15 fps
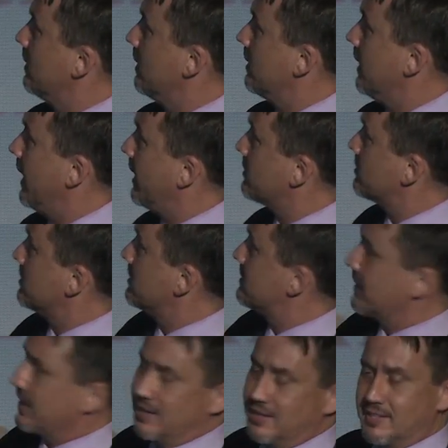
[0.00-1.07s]
actually
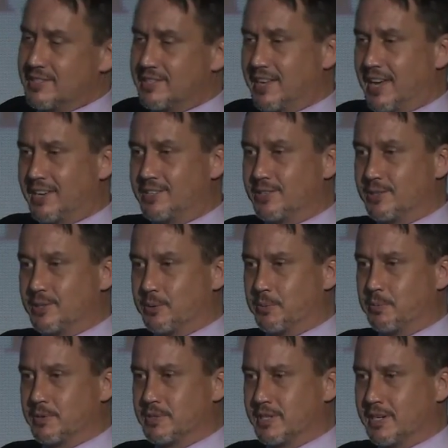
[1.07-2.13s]
cited the statute that we
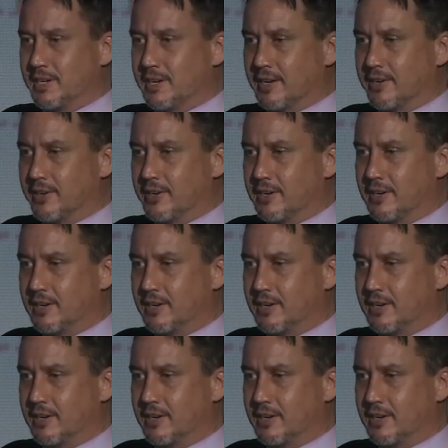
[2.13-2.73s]
proceeded under.